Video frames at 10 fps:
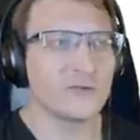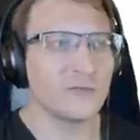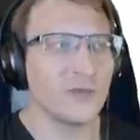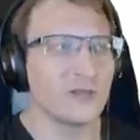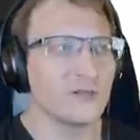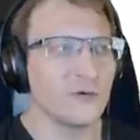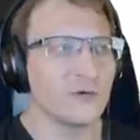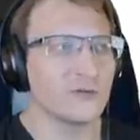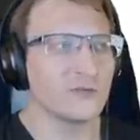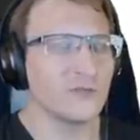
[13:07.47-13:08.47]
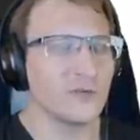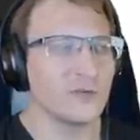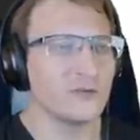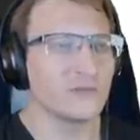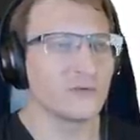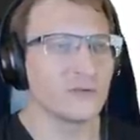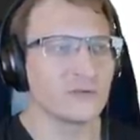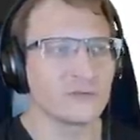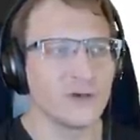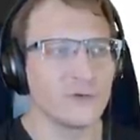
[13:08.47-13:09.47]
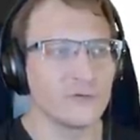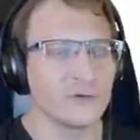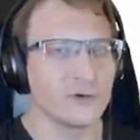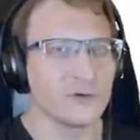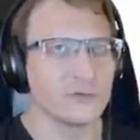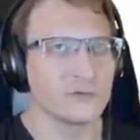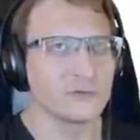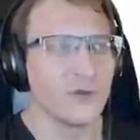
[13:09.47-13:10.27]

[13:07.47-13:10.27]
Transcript: to pay lawyers' fees for this round, though.